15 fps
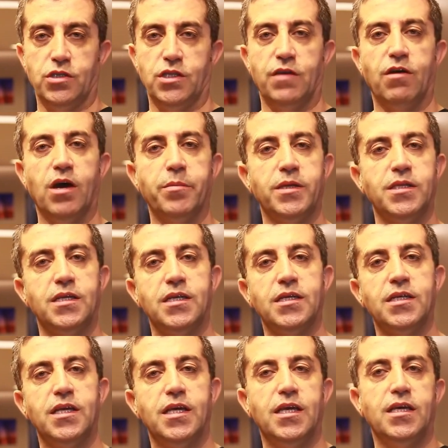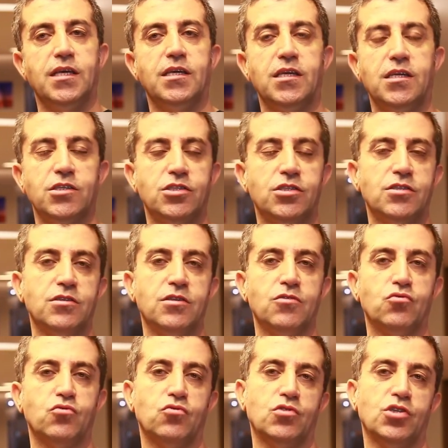Because antibiotic
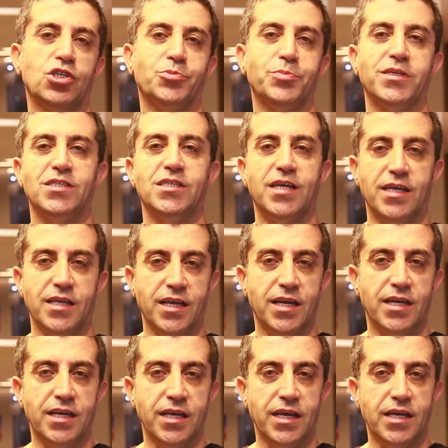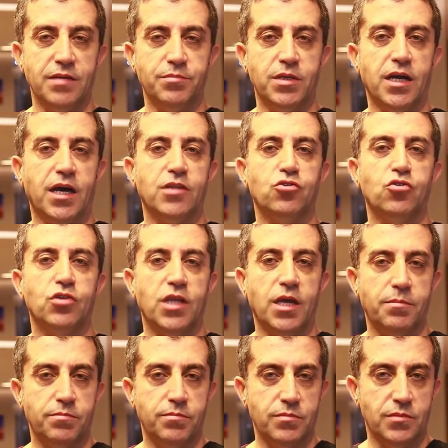medications have been given to the
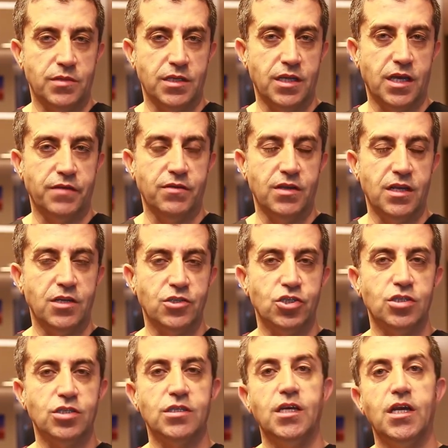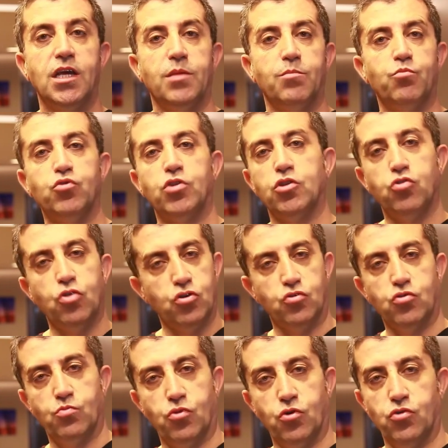patient during the process
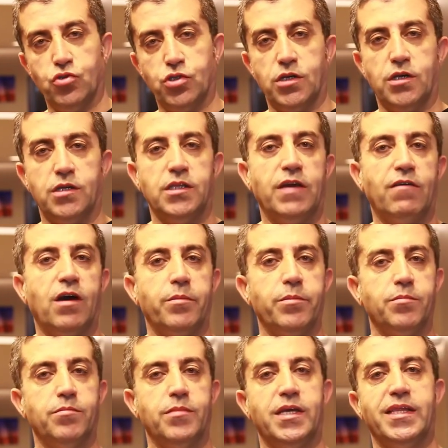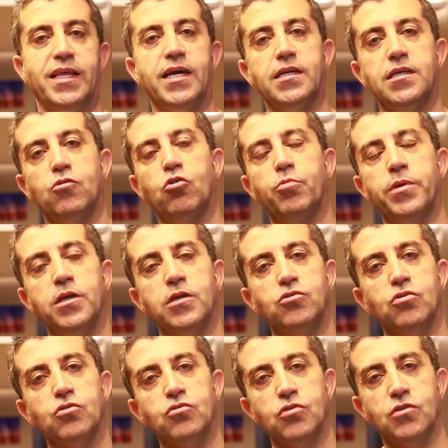via a serum that is fixed on
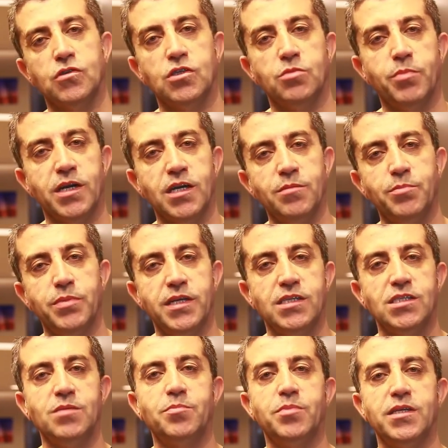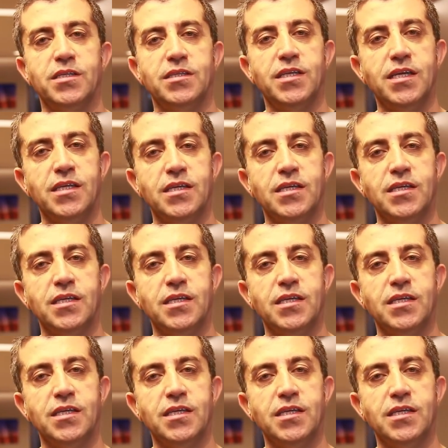during the operation.